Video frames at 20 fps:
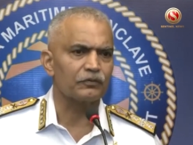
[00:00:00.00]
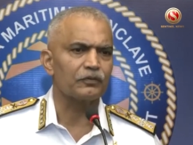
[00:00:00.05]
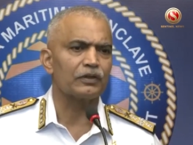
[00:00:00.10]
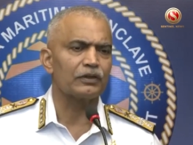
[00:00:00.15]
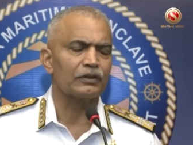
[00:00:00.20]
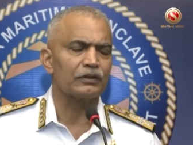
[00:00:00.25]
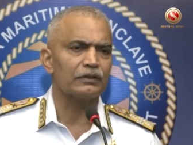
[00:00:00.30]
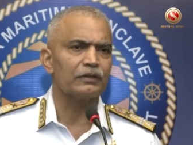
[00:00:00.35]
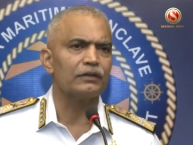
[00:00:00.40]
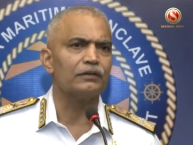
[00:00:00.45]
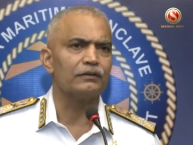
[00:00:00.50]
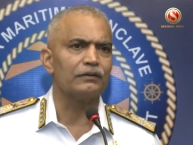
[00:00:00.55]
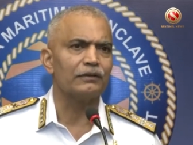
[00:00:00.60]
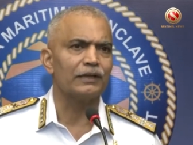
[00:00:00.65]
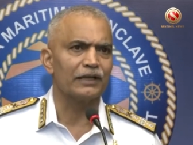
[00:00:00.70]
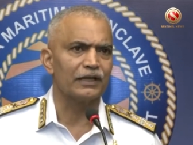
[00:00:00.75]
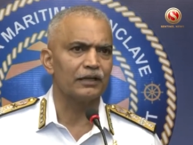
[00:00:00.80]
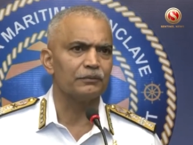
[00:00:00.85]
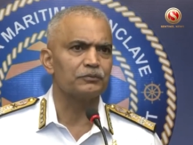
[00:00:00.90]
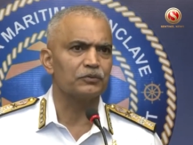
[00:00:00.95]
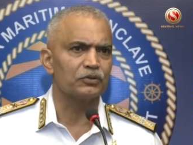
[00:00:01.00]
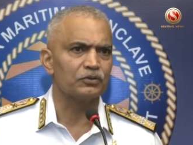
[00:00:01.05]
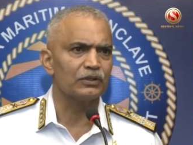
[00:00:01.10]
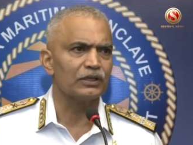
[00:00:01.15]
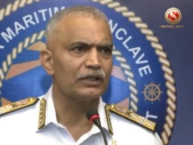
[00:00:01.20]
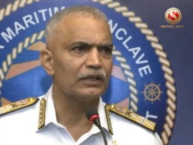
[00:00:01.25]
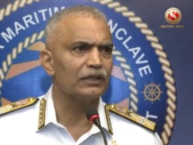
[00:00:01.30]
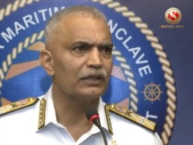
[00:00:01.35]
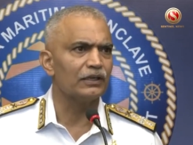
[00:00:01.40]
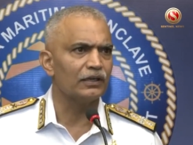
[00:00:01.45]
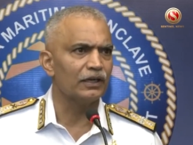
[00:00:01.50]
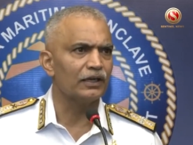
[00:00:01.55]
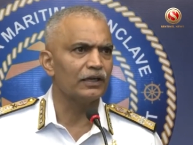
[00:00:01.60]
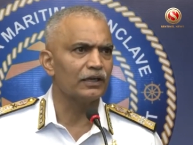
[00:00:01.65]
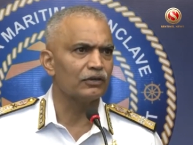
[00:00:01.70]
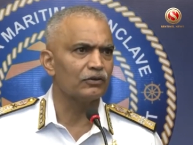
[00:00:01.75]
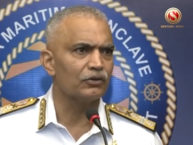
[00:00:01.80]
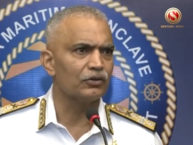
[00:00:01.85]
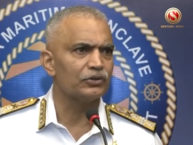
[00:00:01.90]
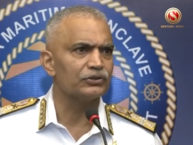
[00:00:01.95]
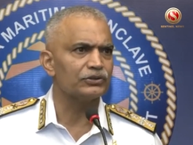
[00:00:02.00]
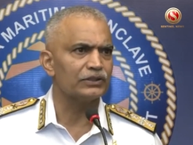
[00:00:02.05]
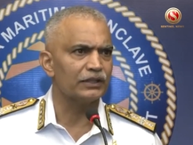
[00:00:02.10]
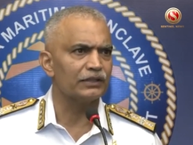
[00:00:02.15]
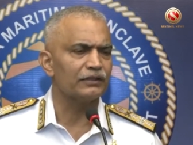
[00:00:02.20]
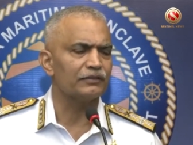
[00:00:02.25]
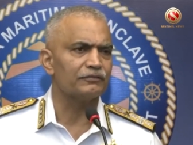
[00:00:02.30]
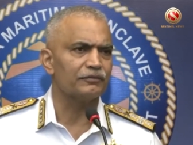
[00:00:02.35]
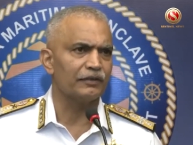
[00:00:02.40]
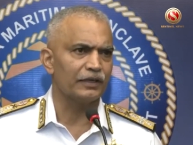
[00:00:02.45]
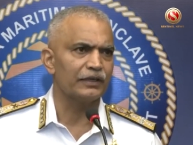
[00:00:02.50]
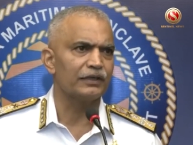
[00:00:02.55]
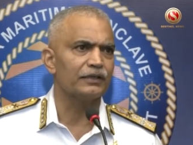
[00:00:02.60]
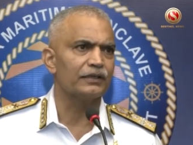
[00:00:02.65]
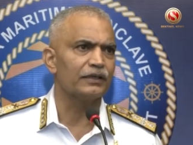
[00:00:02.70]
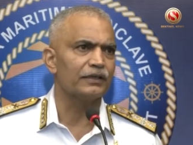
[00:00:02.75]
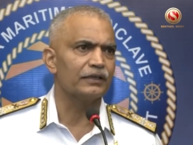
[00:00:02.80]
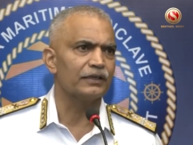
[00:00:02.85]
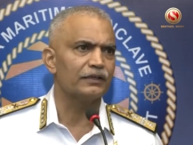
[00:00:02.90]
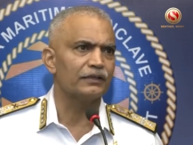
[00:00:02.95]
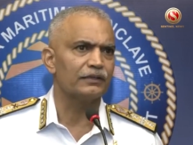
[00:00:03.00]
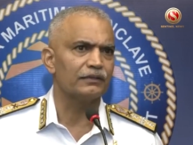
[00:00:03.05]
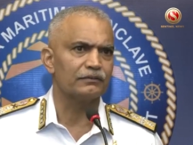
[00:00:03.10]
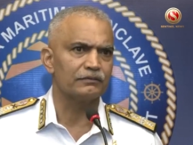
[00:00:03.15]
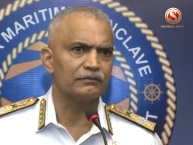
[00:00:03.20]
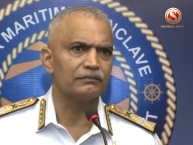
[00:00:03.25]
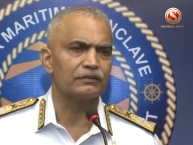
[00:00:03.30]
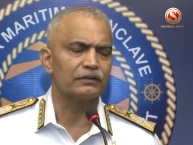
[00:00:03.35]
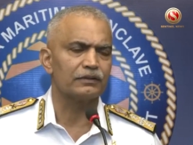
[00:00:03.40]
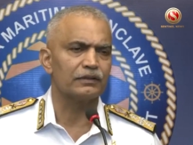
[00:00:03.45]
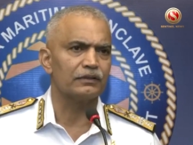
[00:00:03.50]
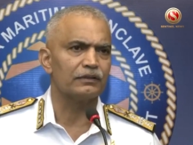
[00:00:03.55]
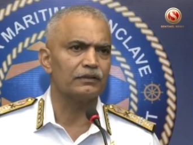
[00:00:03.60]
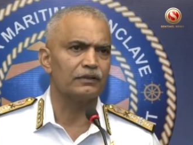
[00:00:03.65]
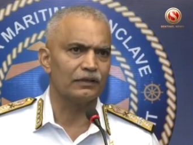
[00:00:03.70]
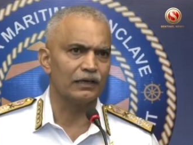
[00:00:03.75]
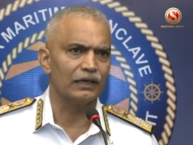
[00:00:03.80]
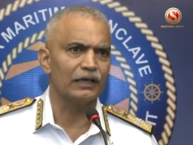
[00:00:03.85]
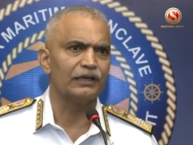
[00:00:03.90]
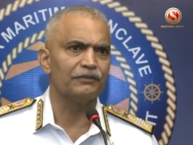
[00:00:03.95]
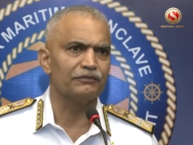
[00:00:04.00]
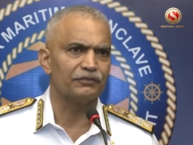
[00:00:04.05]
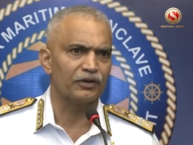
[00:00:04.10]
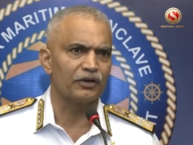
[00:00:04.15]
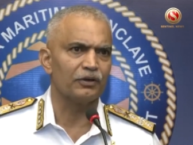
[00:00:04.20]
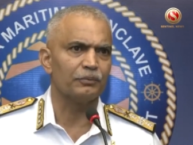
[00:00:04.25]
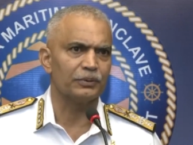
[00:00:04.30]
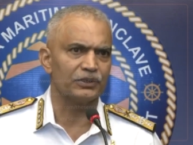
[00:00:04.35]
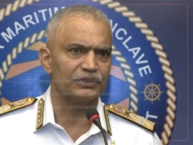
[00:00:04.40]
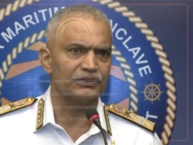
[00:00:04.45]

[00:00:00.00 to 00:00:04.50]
we, take up through the legal course and find relief for our